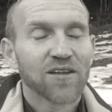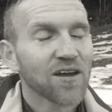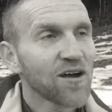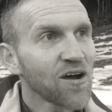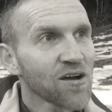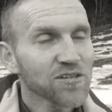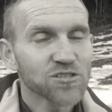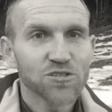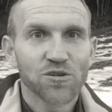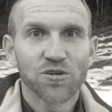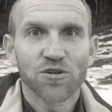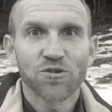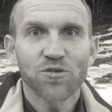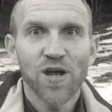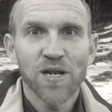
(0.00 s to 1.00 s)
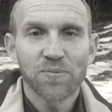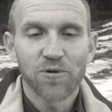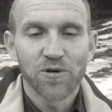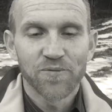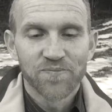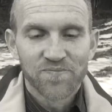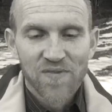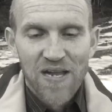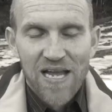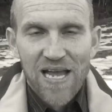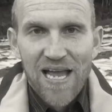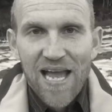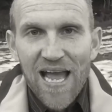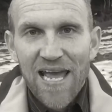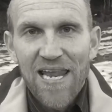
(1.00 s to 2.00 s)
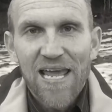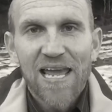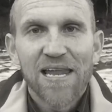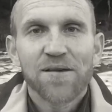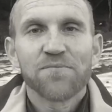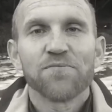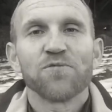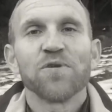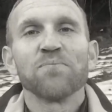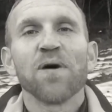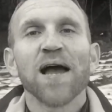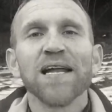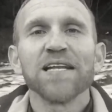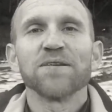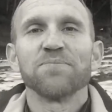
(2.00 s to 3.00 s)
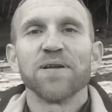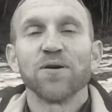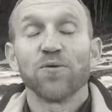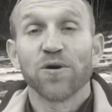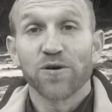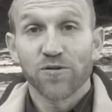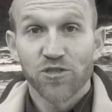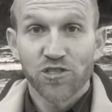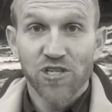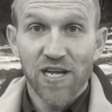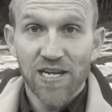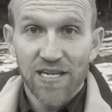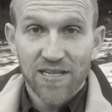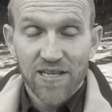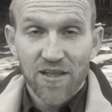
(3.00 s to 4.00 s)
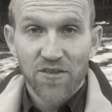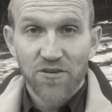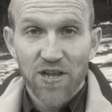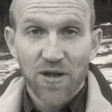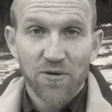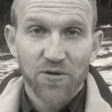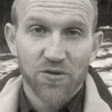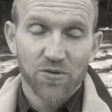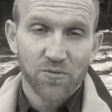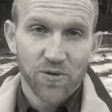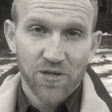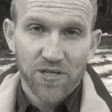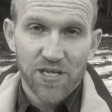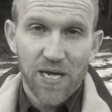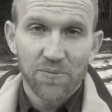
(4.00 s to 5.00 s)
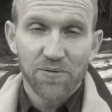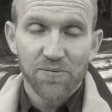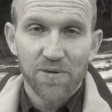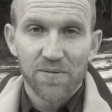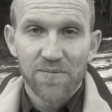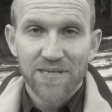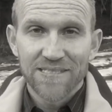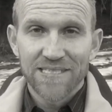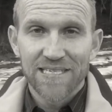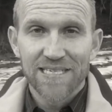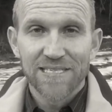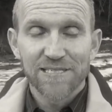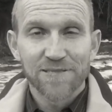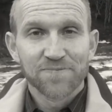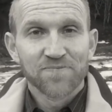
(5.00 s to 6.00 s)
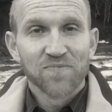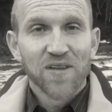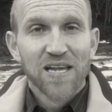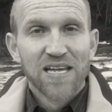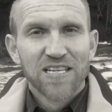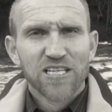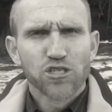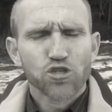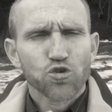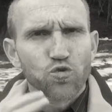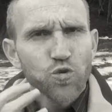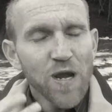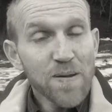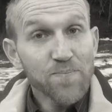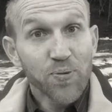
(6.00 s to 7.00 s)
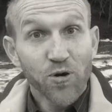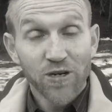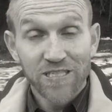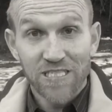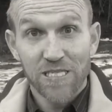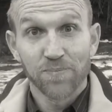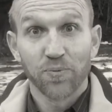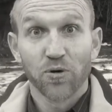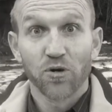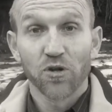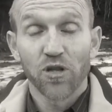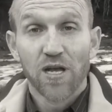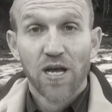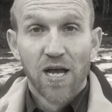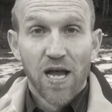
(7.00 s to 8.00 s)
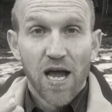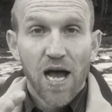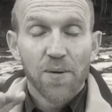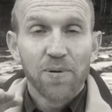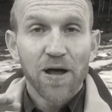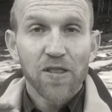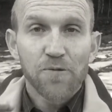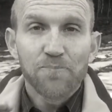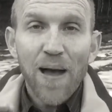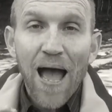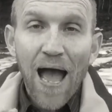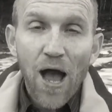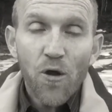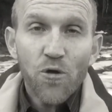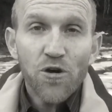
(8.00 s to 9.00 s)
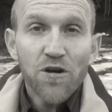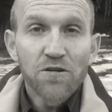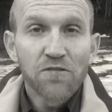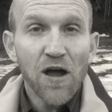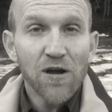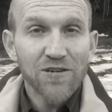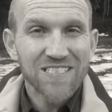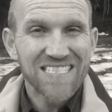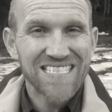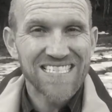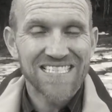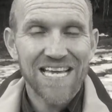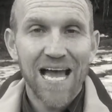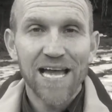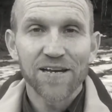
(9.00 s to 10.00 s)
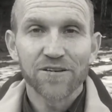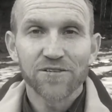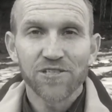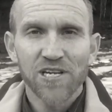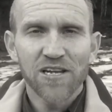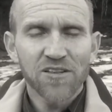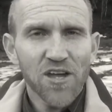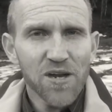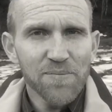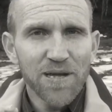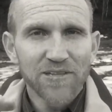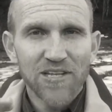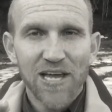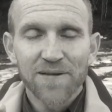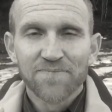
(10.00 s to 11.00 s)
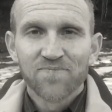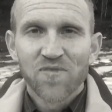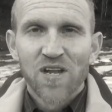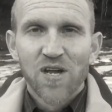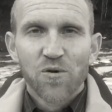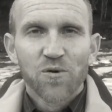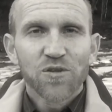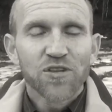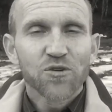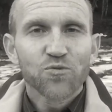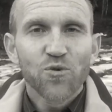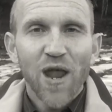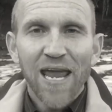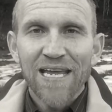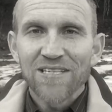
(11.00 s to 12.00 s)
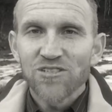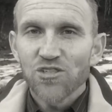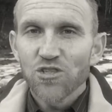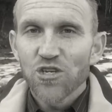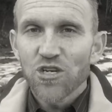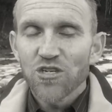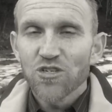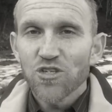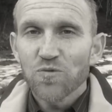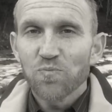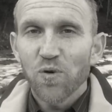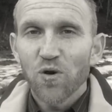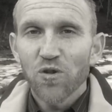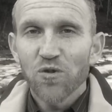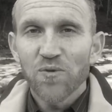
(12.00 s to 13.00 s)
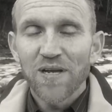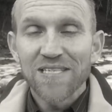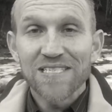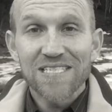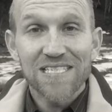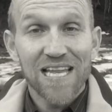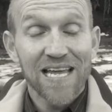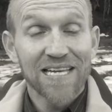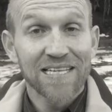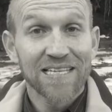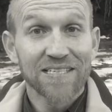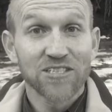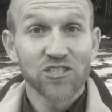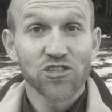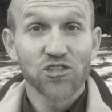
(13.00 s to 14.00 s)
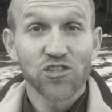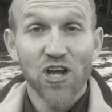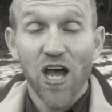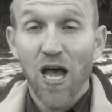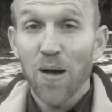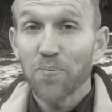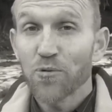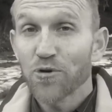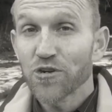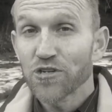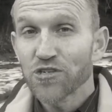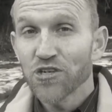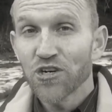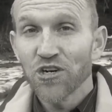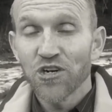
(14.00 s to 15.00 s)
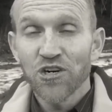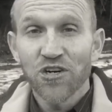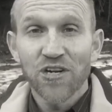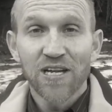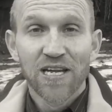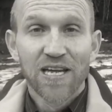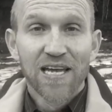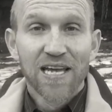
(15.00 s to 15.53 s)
Oh, so incredible. And it reminded me, we were studying the other day with a couple of my mentees, this great principle about the power of our desires. And I thought about that. With the reins, you can just pull the reins slightly to stop or to turn.